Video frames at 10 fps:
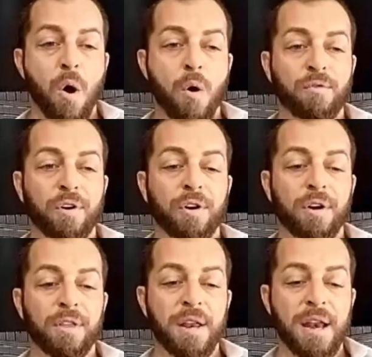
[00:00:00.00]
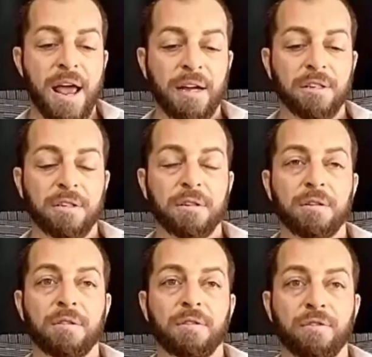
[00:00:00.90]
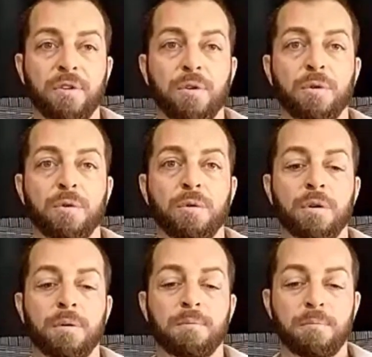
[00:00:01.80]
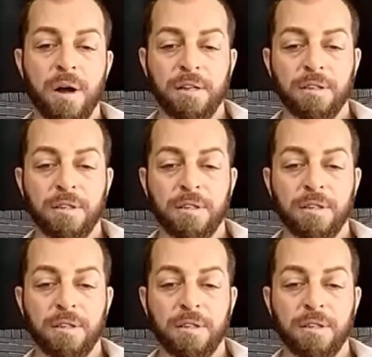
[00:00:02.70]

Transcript: over the next few months.